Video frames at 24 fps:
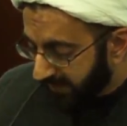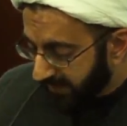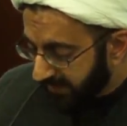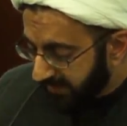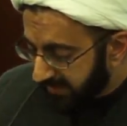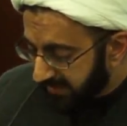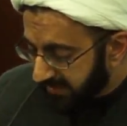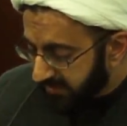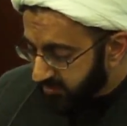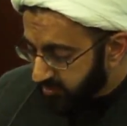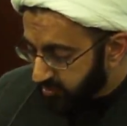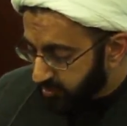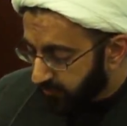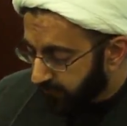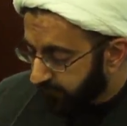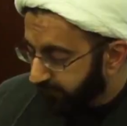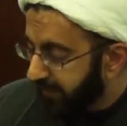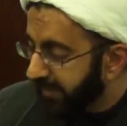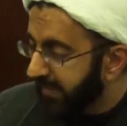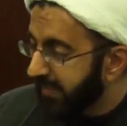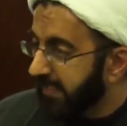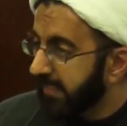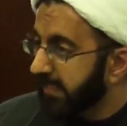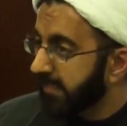they did a
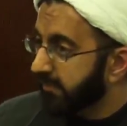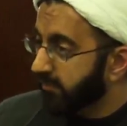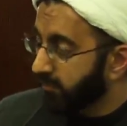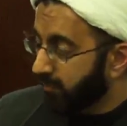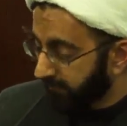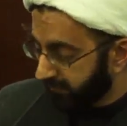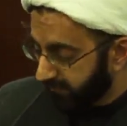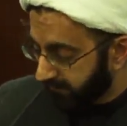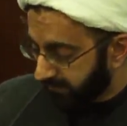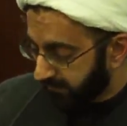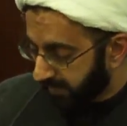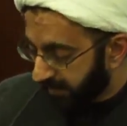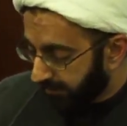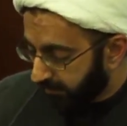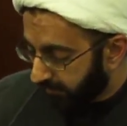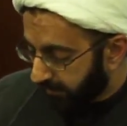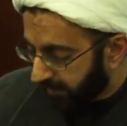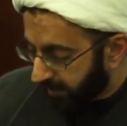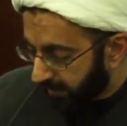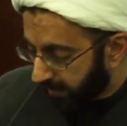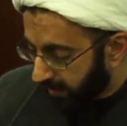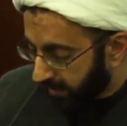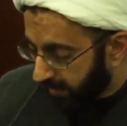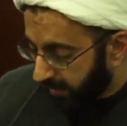survey in North
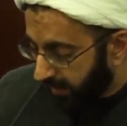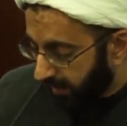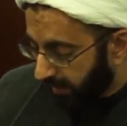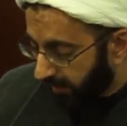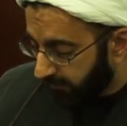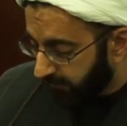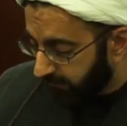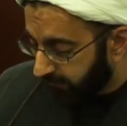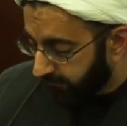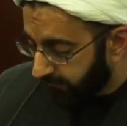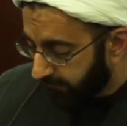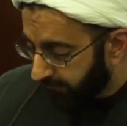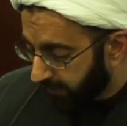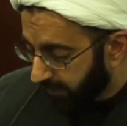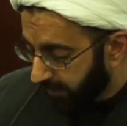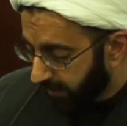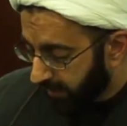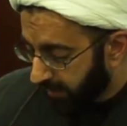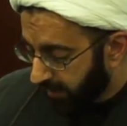America of